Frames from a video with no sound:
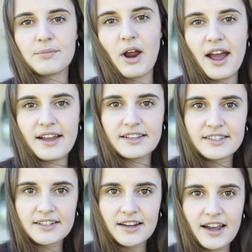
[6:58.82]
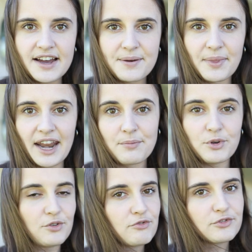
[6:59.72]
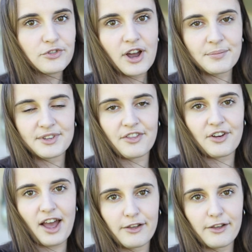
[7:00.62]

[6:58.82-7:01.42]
Surprised um, that I moved from Southern